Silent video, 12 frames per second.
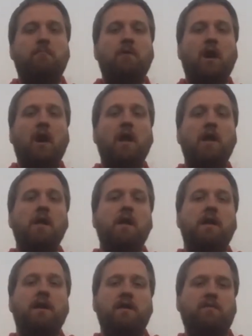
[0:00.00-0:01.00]
but
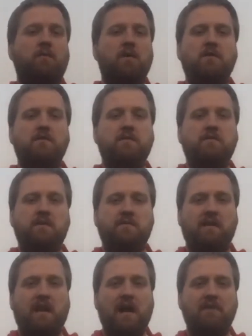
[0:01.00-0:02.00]
it's one of those discs
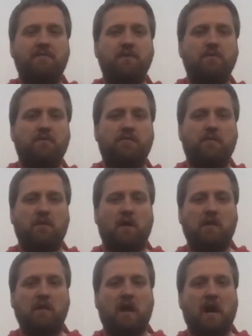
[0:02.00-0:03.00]
that I've used for
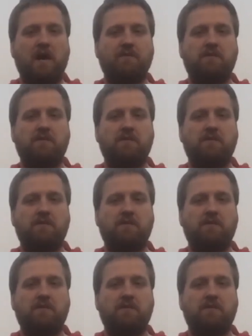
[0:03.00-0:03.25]
a lot